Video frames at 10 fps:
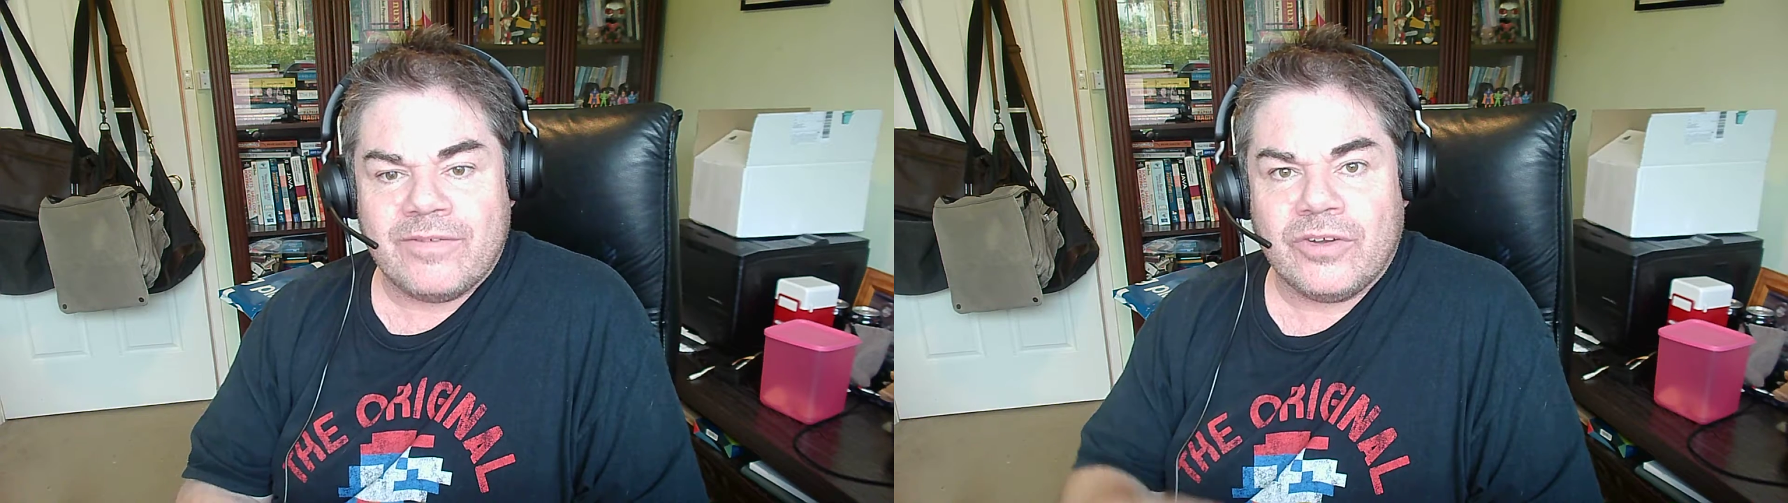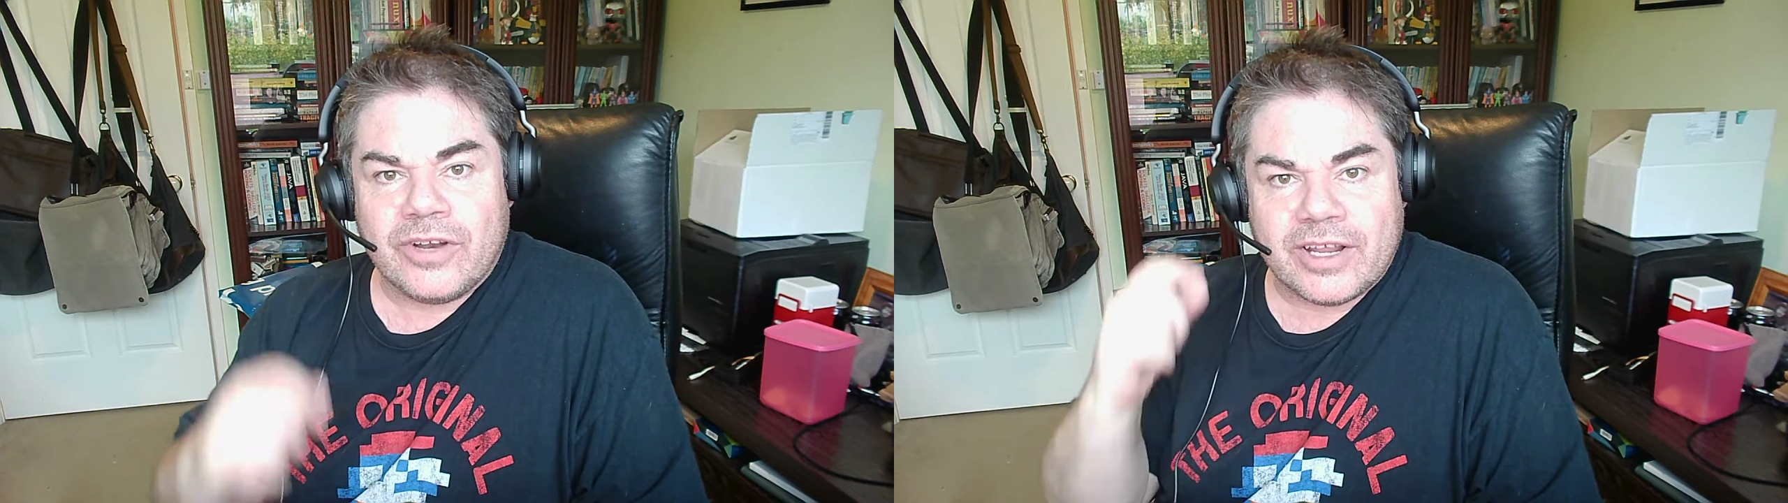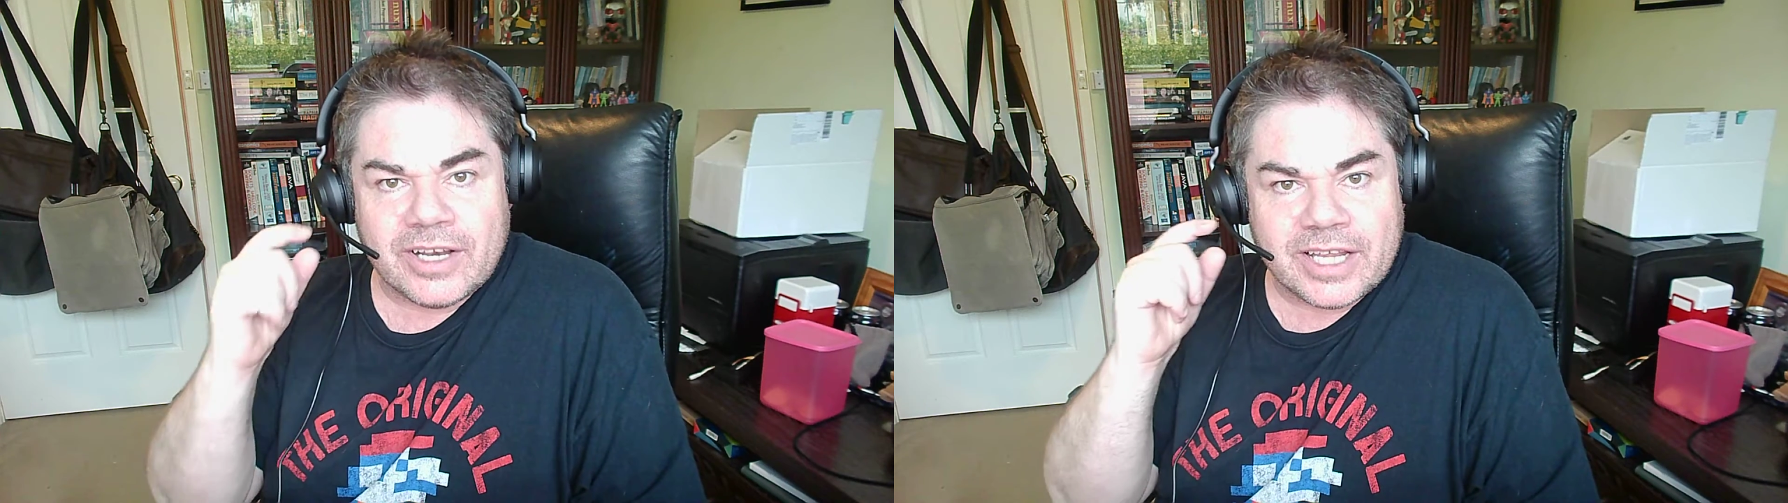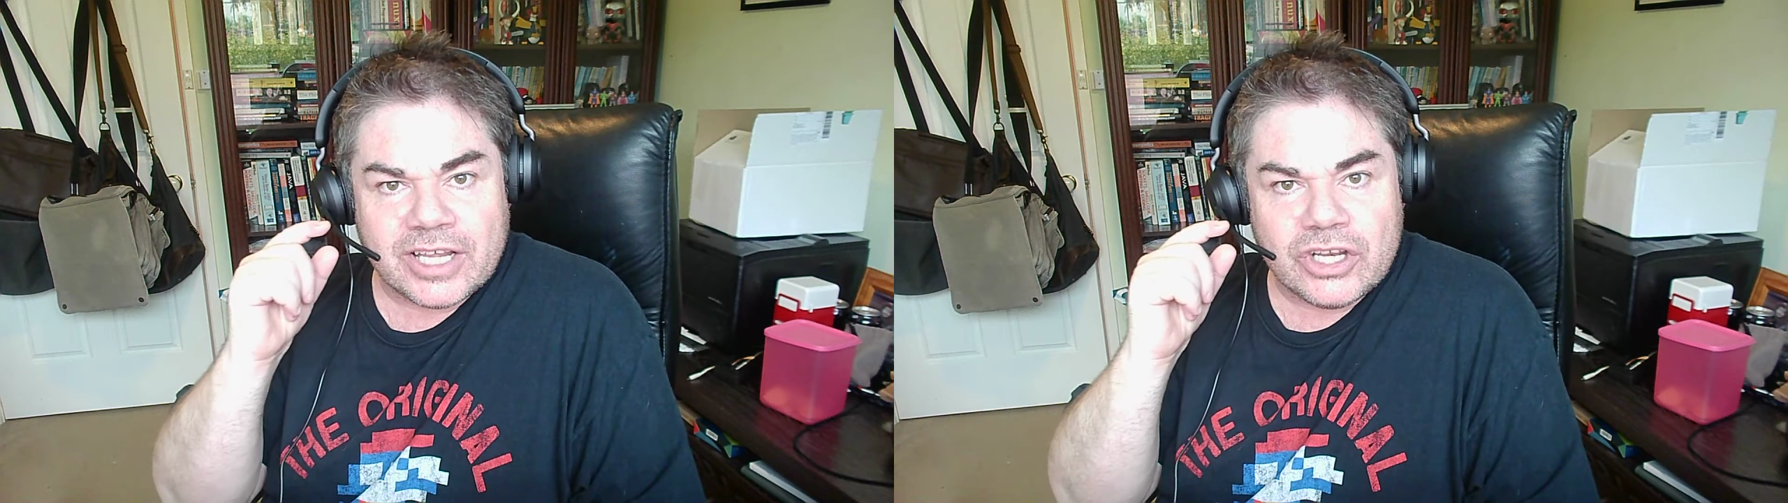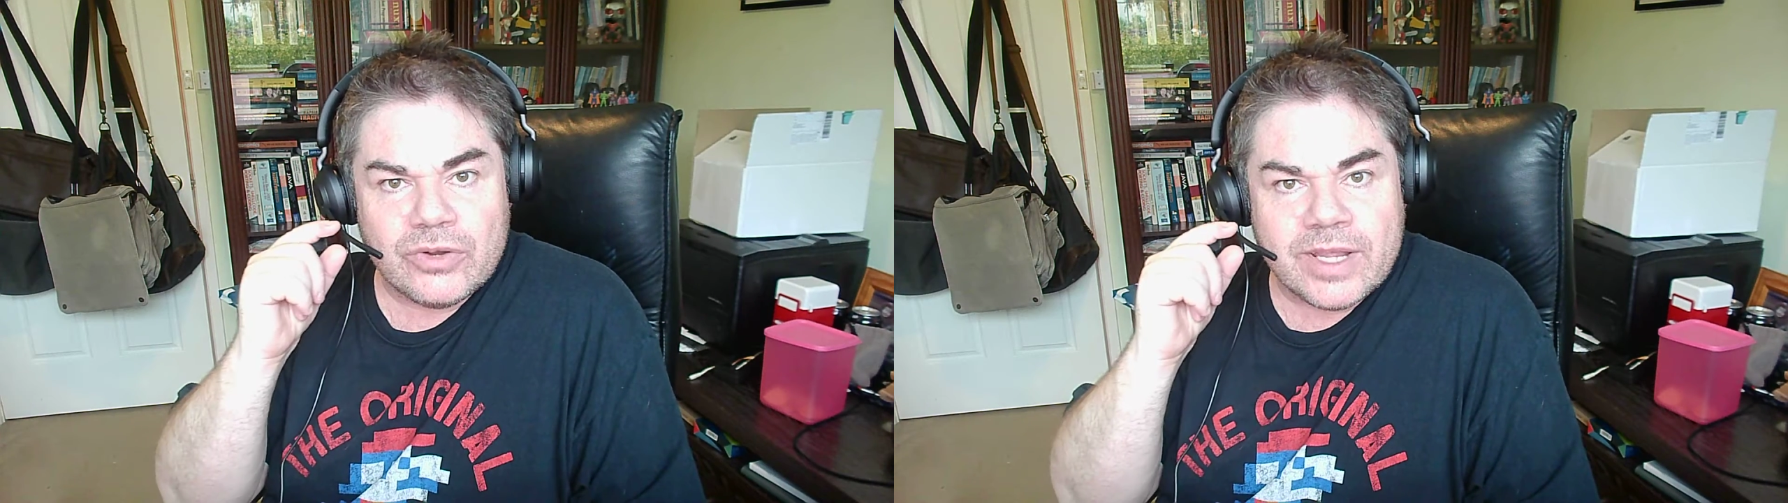and not only
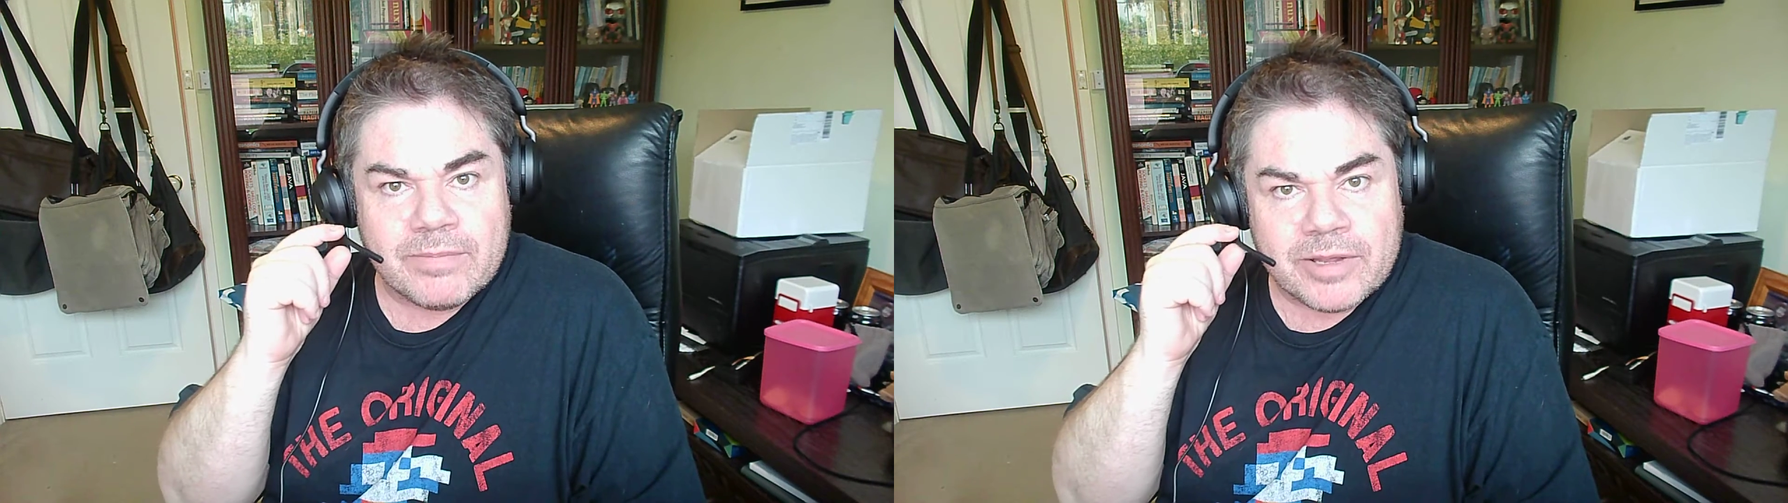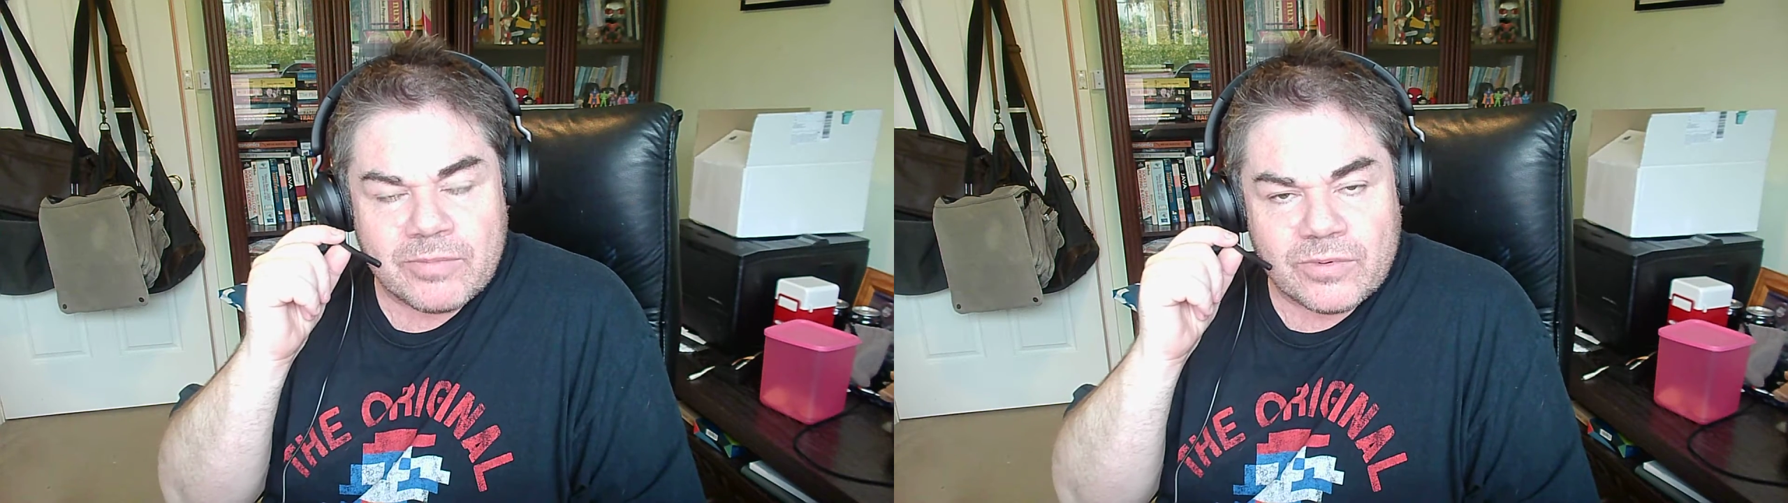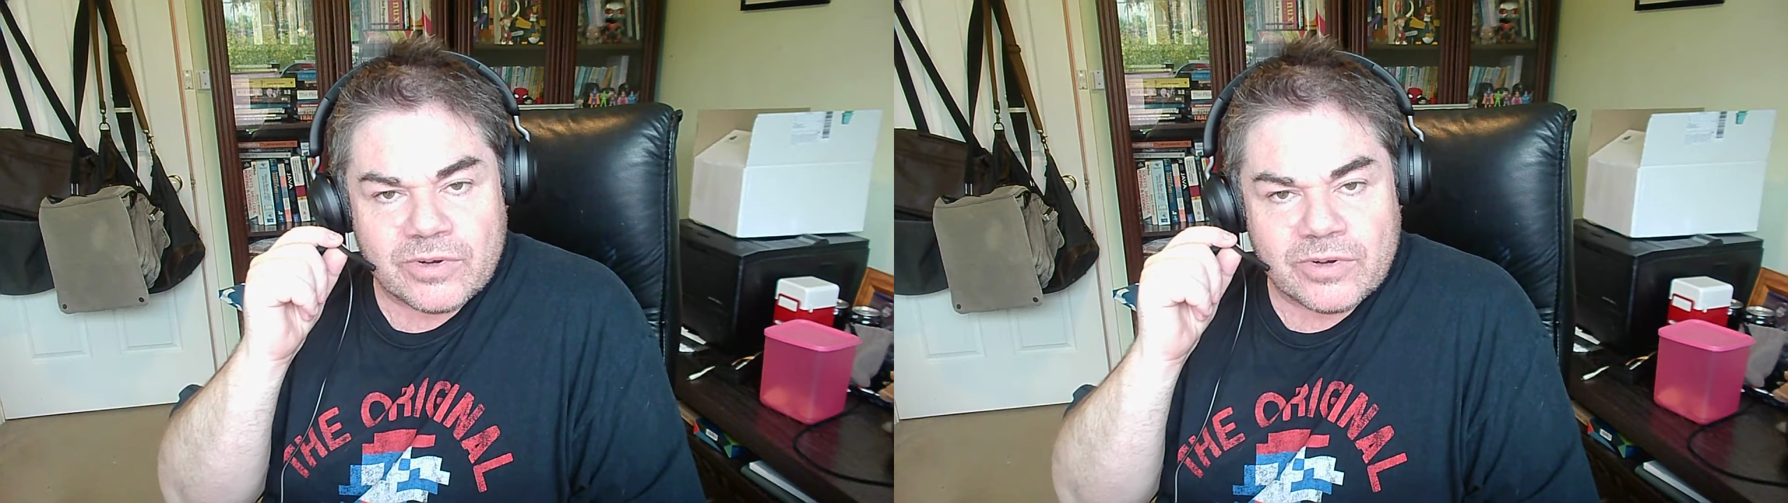can you hear people,